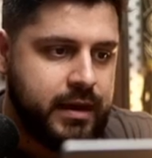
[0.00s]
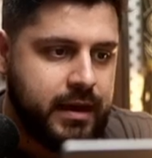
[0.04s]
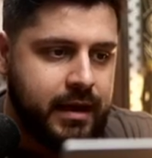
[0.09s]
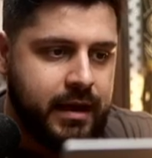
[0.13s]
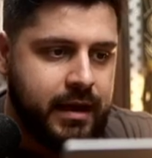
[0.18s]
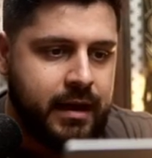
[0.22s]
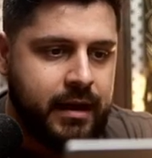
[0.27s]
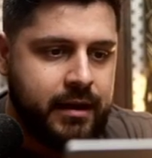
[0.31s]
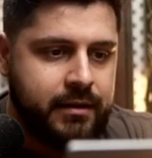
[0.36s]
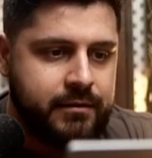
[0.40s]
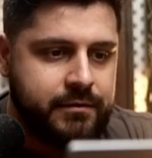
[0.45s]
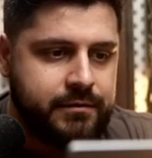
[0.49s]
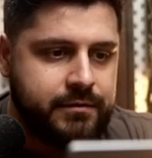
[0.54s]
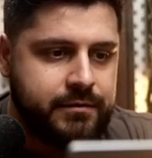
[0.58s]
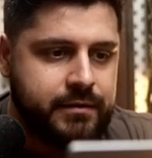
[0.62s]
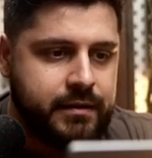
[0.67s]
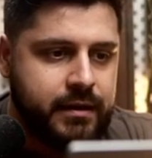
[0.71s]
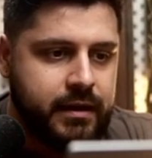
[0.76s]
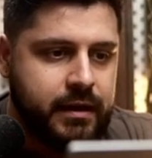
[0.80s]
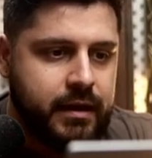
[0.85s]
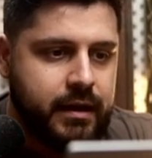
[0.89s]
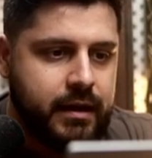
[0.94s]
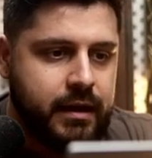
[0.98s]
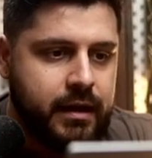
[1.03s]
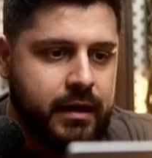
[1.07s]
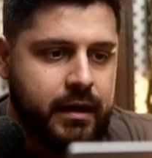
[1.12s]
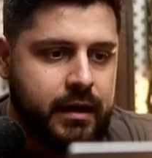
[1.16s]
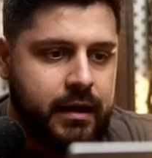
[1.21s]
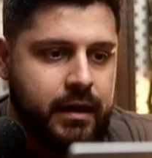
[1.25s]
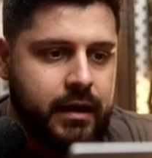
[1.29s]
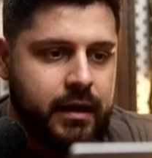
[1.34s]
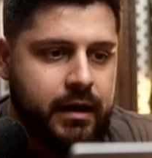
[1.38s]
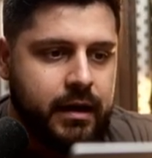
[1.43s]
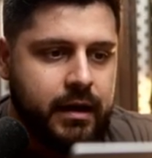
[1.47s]
have
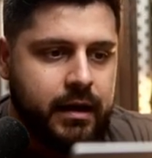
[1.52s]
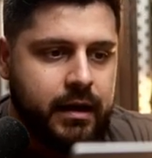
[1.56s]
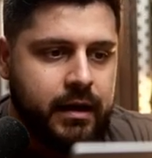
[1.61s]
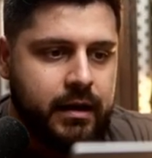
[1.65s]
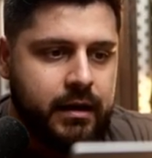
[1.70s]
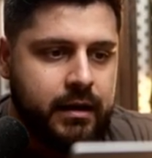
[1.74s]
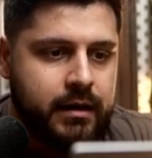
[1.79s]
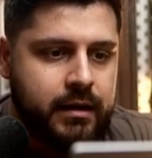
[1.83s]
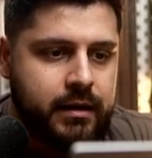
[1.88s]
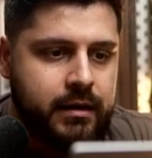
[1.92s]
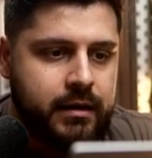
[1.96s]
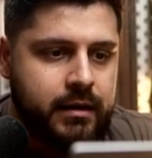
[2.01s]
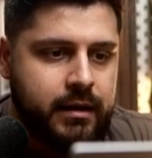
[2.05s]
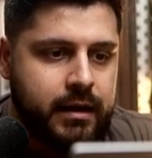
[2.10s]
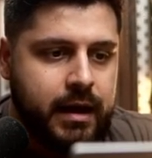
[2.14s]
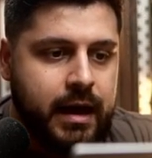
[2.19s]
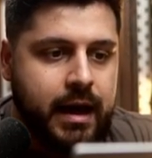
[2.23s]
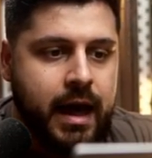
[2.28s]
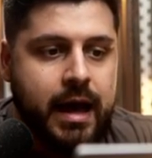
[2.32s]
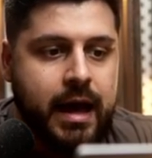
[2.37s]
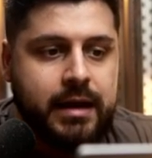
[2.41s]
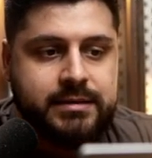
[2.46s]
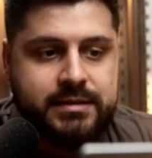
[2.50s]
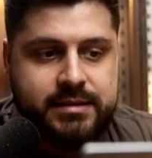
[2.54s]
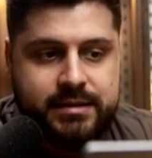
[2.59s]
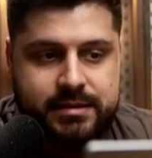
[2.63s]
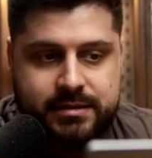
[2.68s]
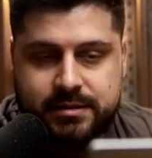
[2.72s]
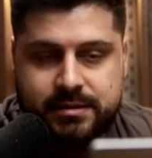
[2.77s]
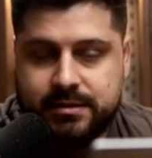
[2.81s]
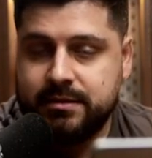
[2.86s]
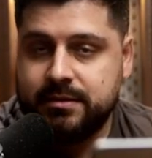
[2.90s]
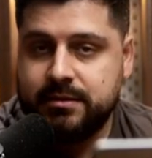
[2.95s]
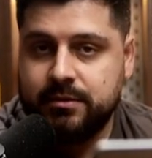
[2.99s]
uh,
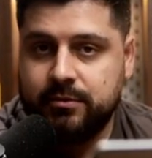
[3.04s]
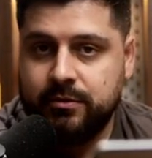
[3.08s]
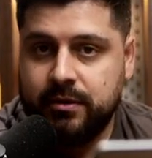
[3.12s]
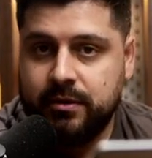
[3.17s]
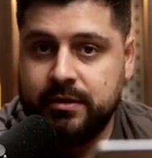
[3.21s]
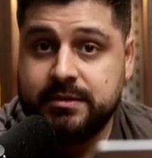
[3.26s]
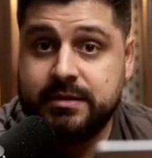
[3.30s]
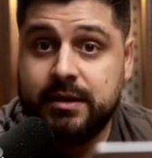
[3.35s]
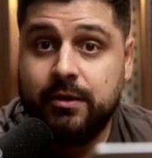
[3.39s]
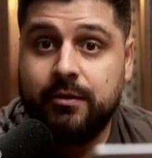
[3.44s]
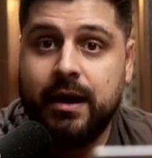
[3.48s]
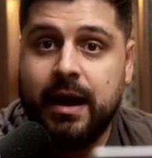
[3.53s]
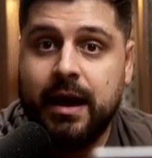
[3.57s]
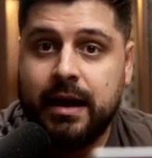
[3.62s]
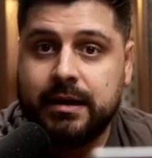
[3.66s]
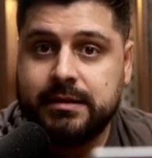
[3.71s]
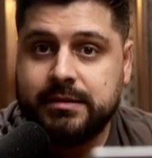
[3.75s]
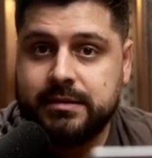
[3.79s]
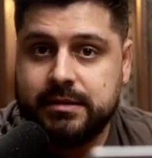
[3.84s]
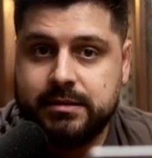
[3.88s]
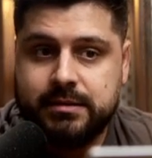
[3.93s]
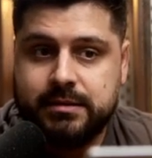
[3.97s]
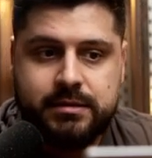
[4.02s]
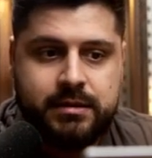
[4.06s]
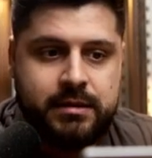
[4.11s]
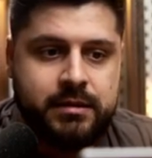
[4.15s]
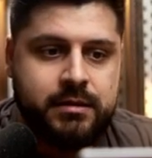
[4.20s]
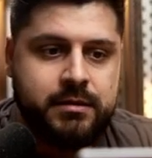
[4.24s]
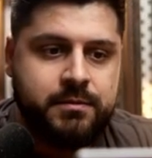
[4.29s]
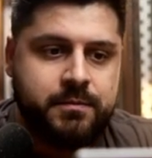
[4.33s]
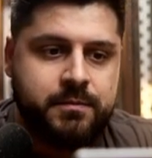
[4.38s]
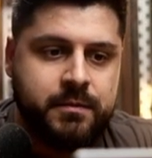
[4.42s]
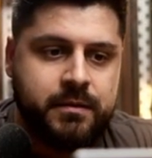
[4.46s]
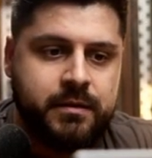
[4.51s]
access we can sell access
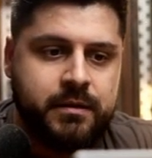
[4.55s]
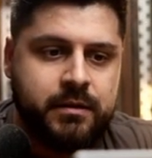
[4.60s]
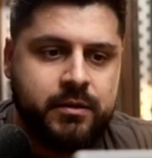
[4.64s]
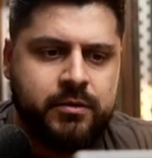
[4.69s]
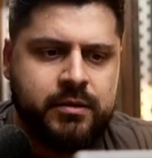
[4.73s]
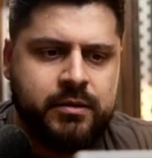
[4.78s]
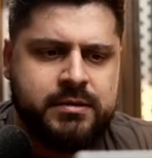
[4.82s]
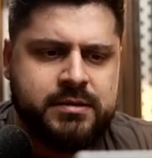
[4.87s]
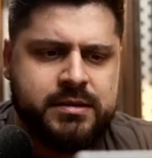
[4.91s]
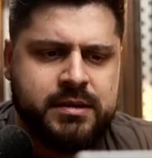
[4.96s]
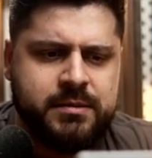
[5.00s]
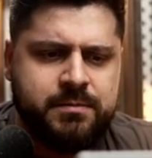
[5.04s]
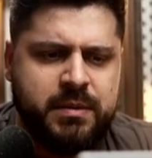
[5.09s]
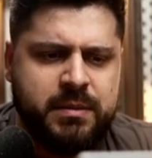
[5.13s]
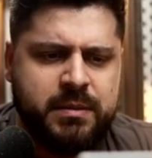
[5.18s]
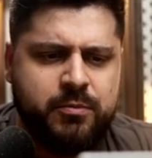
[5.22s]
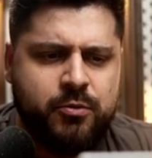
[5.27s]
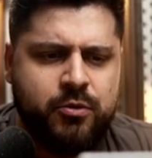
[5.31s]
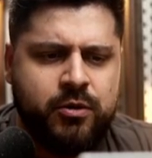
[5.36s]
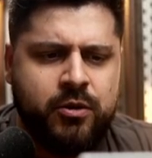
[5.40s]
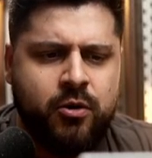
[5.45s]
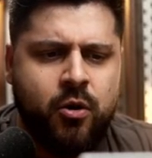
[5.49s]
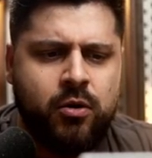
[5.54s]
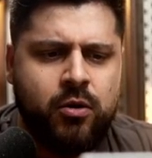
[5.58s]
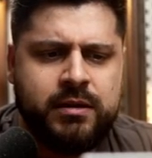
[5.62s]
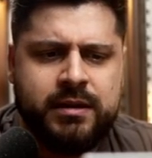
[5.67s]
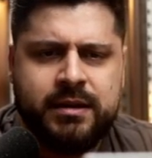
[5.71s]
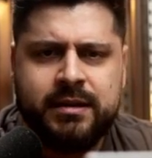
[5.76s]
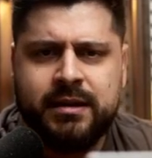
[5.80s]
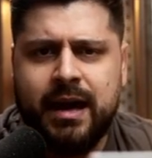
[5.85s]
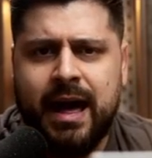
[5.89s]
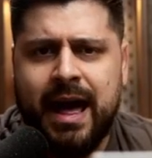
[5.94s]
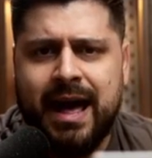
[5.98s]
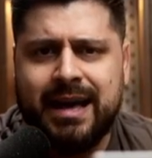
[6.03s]
and uh, you can see people
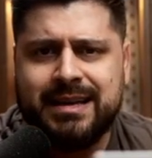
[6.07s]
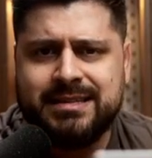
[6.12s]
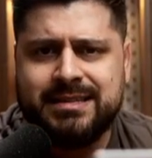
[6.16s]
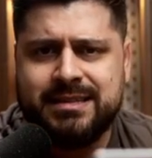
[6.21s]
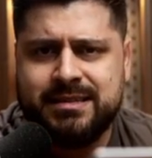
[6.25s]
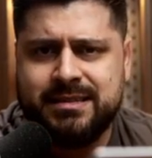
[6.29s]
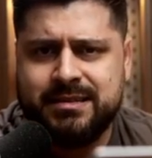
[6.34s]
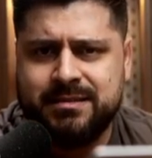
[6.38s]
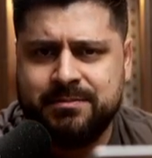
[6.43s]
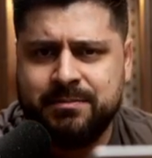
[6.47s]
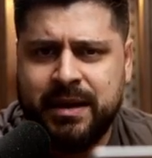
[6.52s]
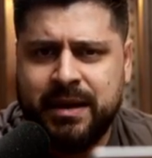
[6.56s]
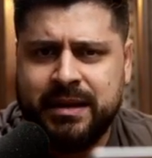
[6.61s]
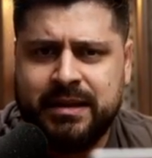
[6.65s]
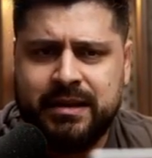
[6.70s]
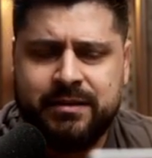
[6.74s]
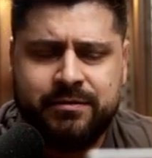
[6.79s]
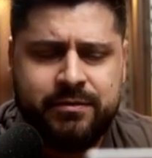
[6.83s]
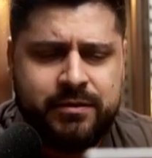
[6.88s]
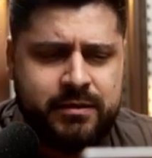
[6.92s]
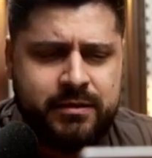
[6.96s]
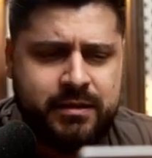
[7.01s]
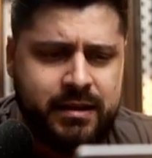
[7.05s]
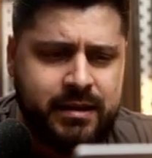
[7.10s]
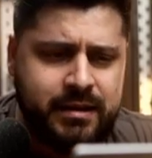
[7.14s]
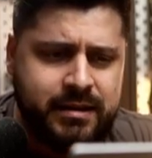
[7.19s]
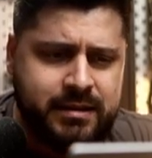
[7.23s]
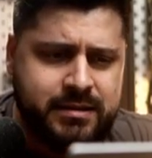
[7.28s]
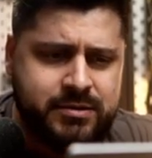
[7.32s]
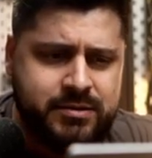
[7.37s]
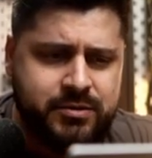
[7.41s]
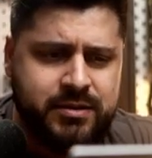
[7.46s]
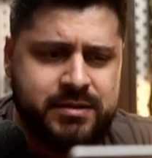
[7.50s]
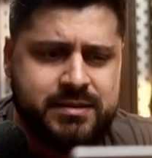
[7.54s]
calling access many different
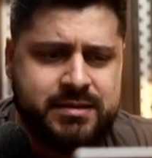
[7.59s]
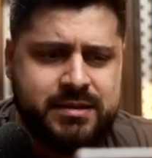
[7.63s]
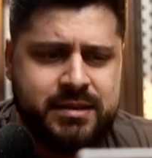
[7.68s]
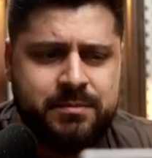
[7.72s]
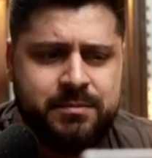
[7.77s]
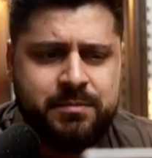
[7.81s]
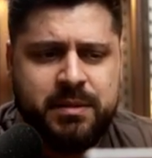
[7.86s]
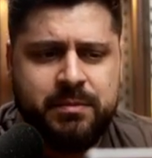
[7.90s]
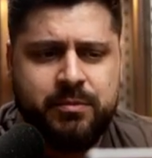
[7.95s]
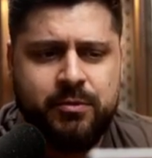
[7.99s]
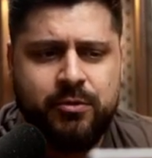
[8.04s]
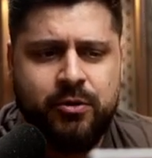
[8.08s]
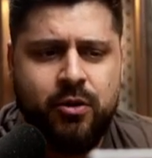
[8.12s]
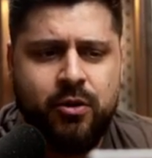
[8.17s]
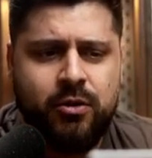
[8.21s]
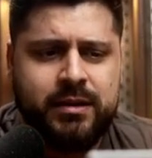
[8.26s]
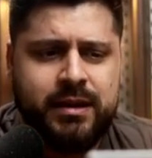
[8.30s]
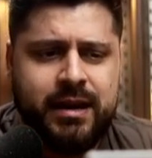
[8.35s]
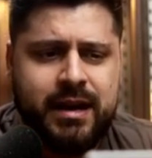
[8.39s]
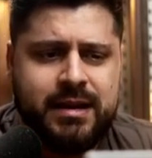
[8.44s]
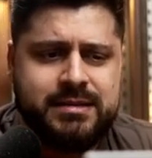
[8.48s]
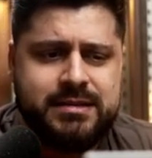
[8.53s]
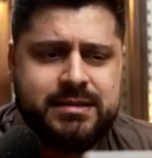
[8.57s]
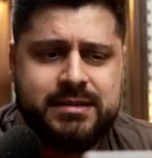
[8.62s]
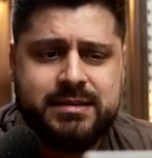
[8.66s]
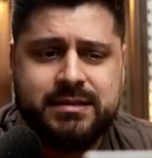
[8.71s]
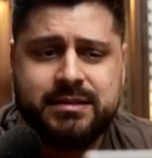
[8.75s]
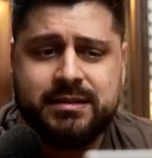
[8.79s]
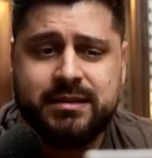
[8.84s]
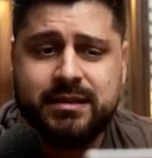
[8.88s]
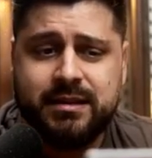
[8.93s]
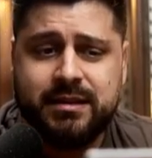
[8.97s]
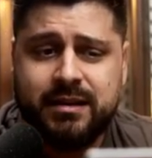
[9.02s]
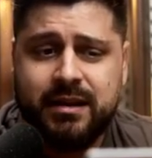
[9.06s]
things you can see people calling access
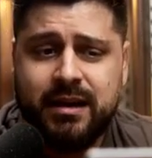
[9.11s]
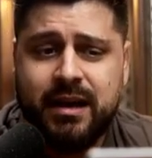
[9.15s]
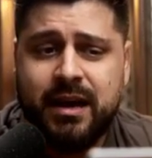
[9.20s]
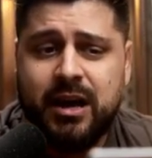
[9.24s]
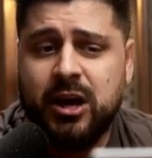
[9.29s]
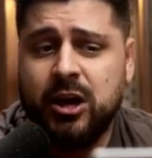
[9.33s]
uh,